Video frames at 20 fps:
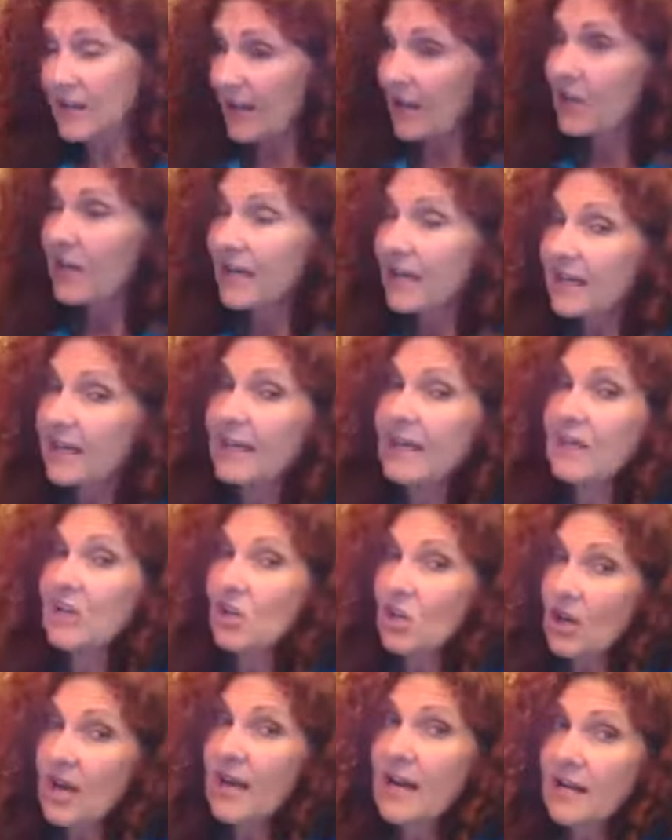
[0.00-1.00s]
they're eating
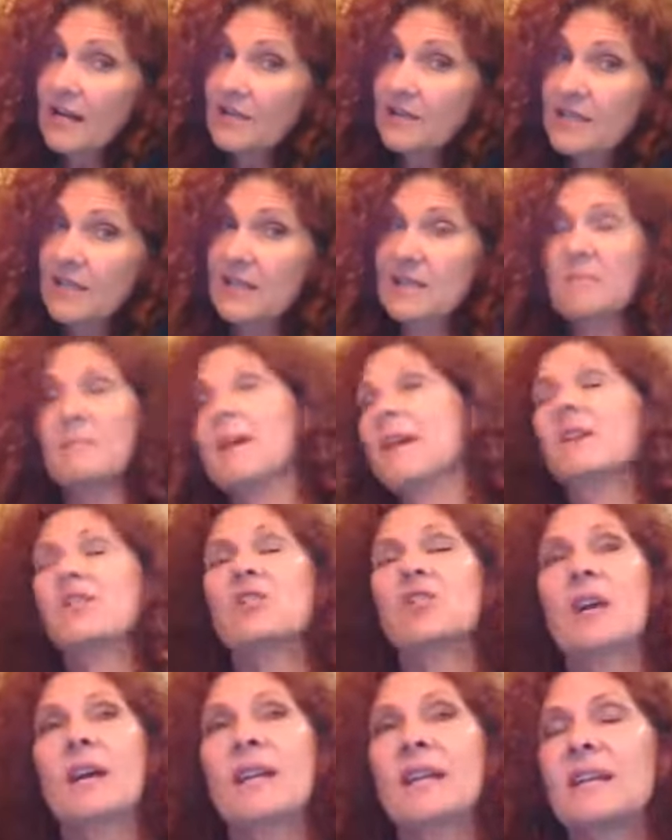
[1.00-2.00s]
grains in a
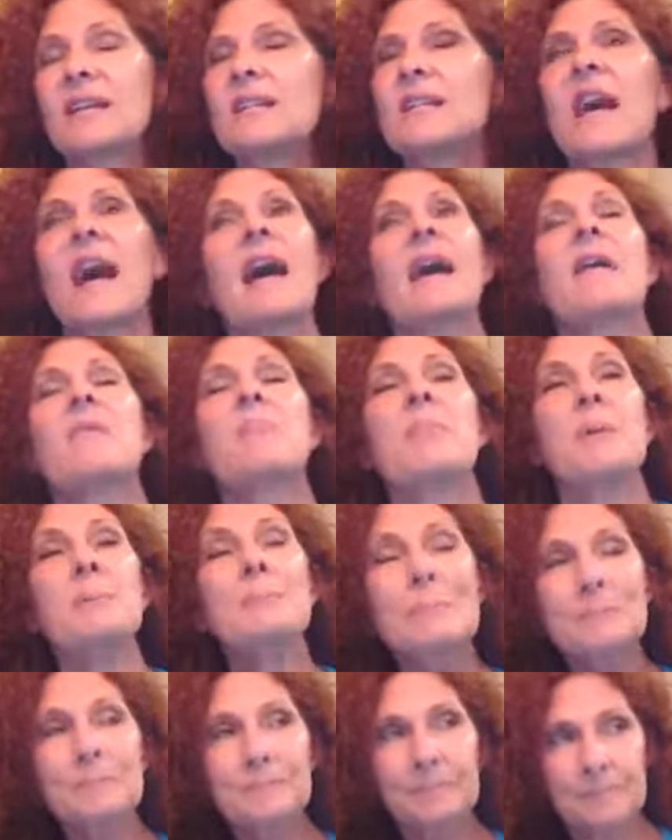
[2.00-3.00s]
Mediterranean diet,
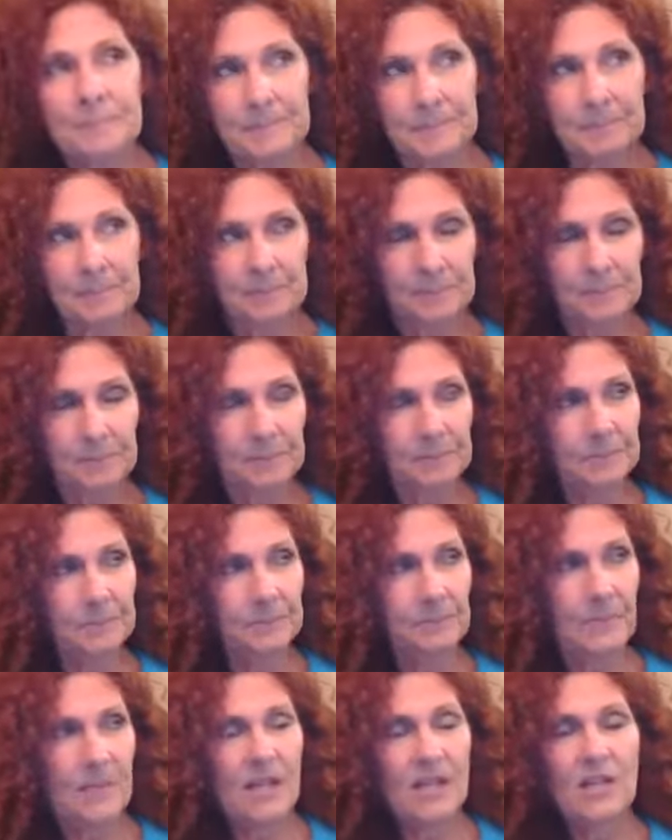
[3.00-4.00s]
but
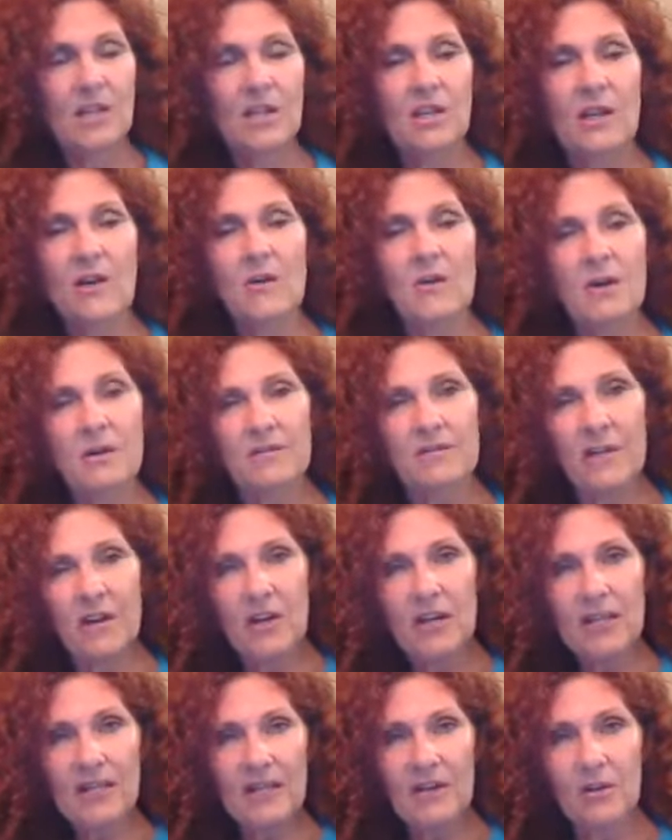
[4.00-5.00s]
you know,
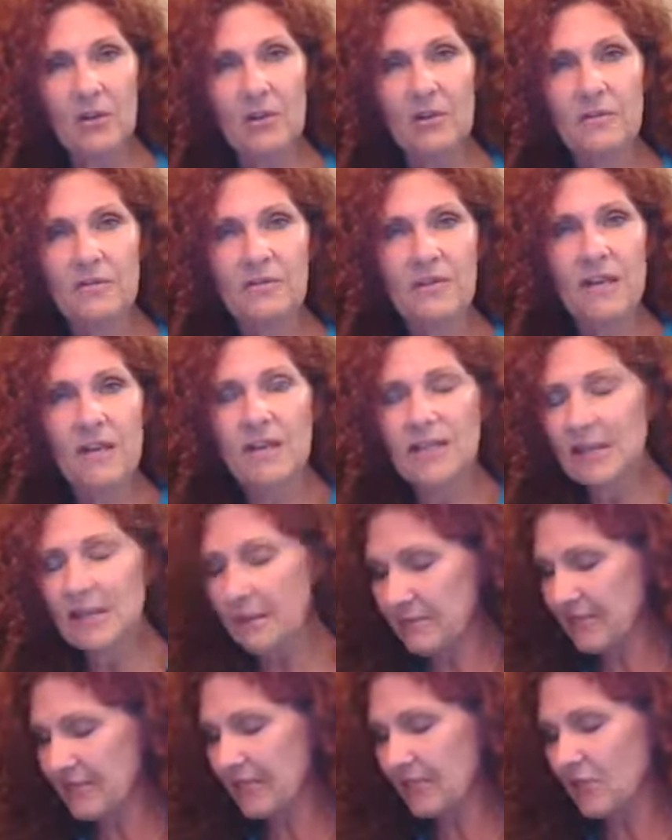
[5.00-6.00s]
very little, very
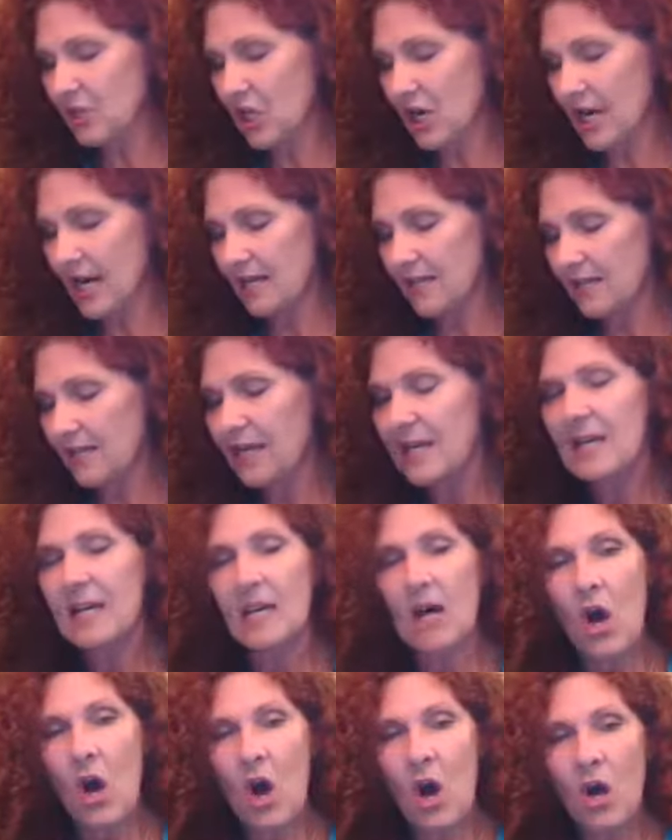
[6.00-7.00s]
limited grains.
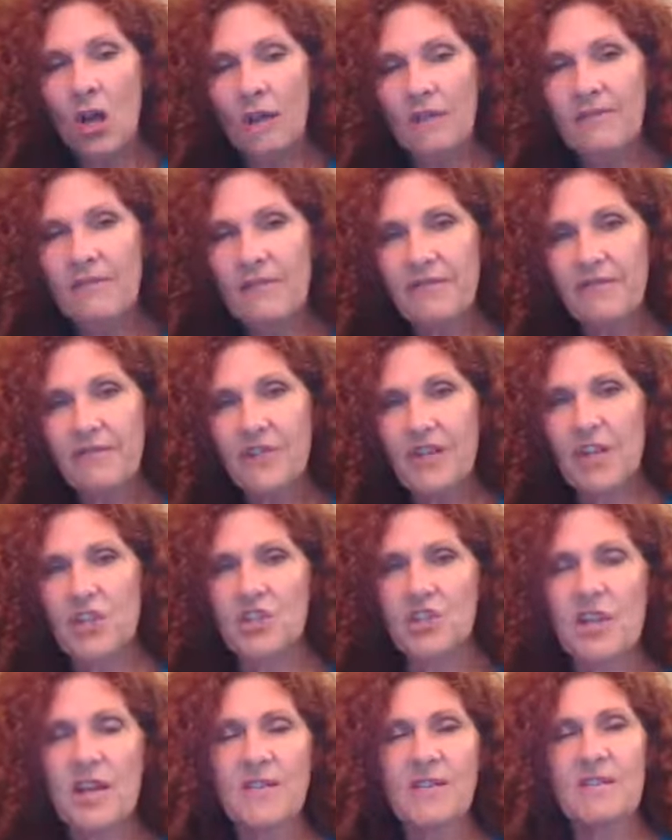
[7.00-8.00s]
All of the
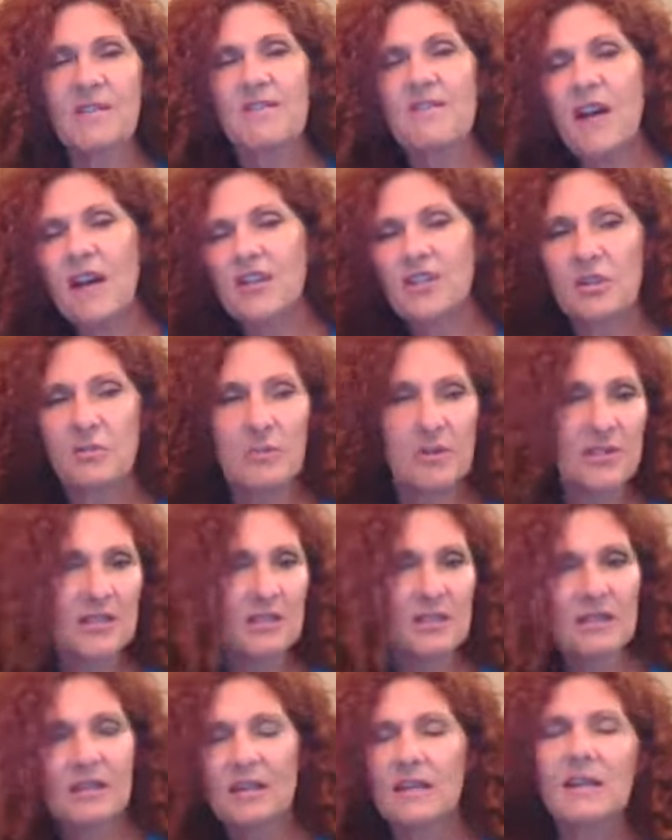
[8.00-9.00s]
fish and the vegetables
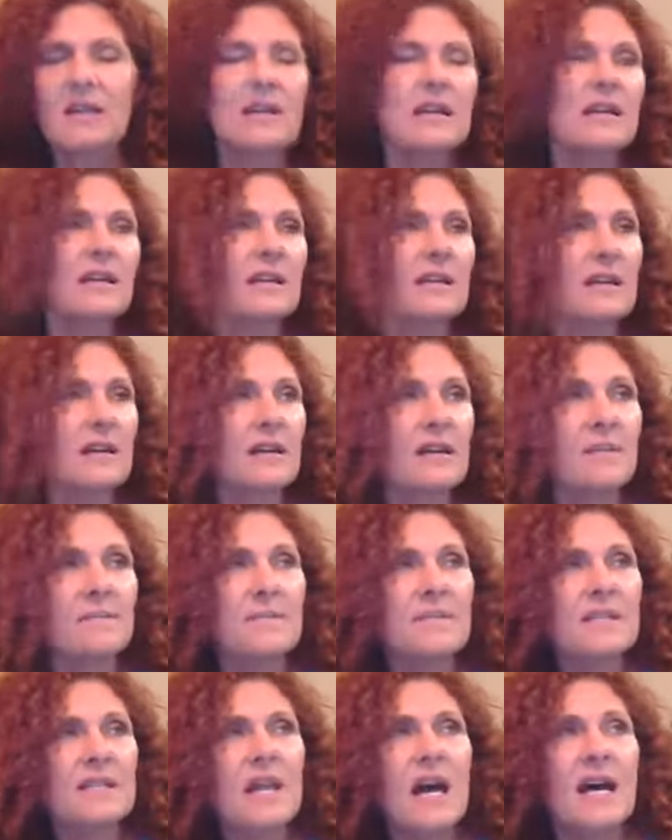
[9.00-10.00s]
and the uh,
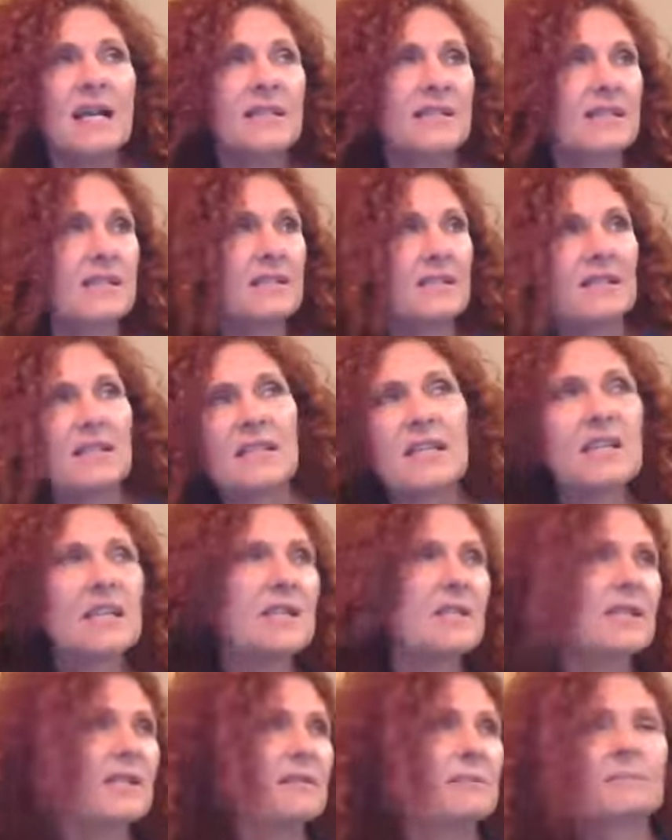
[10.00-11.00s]
nuts and
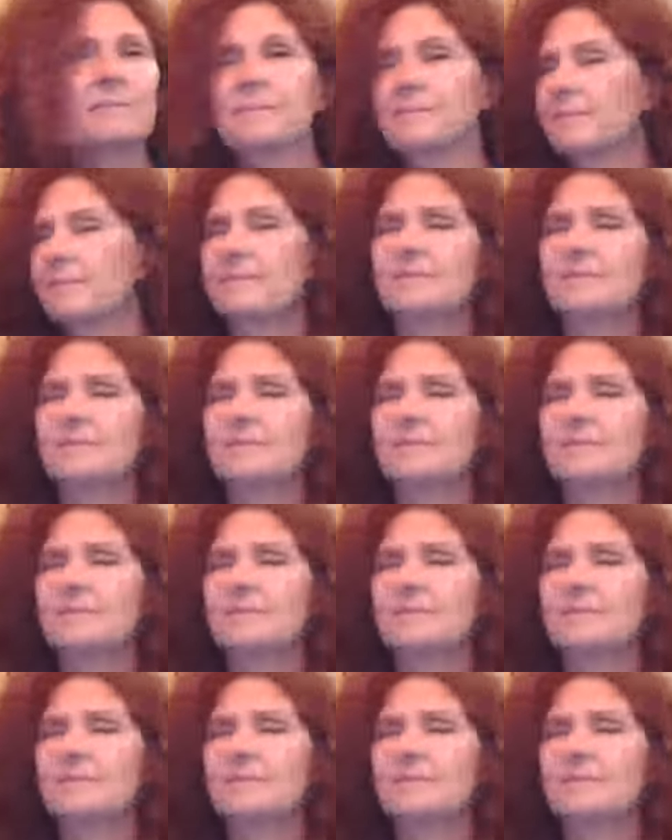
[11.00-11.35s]
seeds and